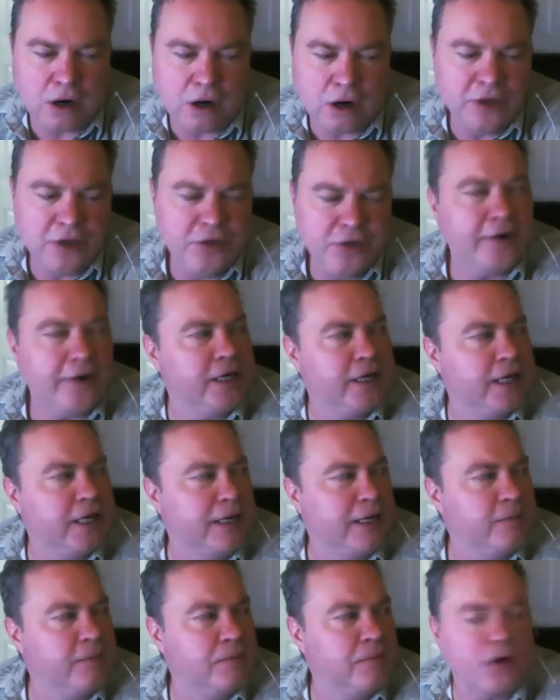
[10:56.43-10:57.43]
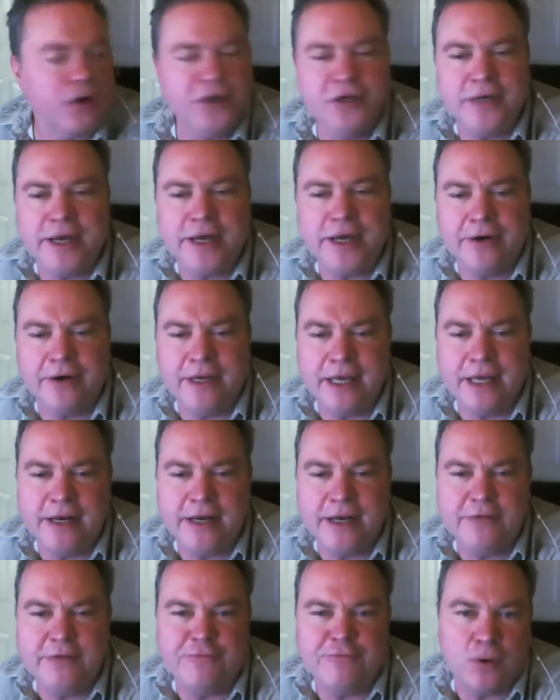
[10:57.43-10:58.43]
carrying
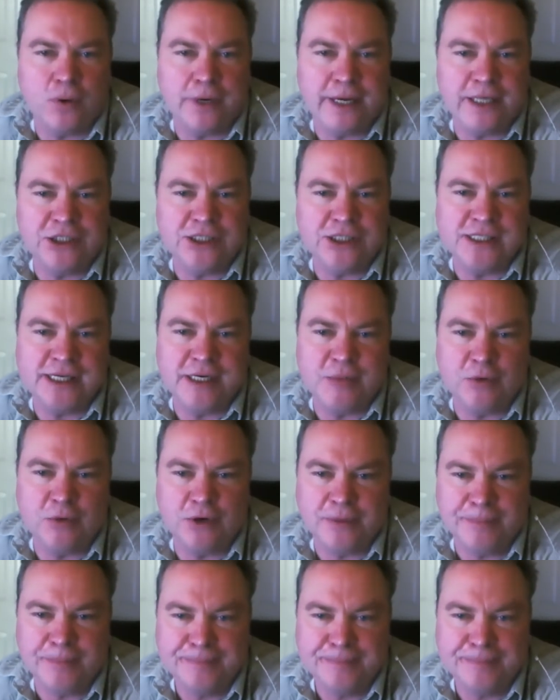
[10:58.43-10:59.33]
any forward hedges anymore?